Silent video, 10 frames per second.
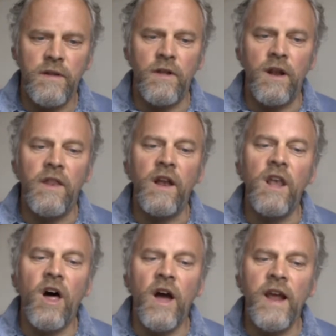that the
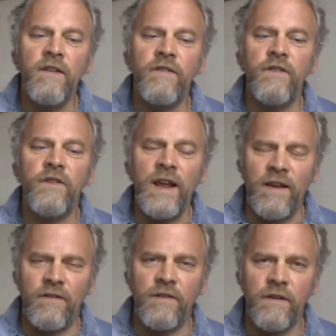lies
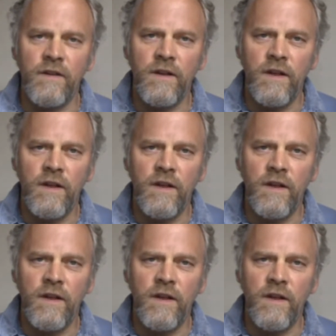cease,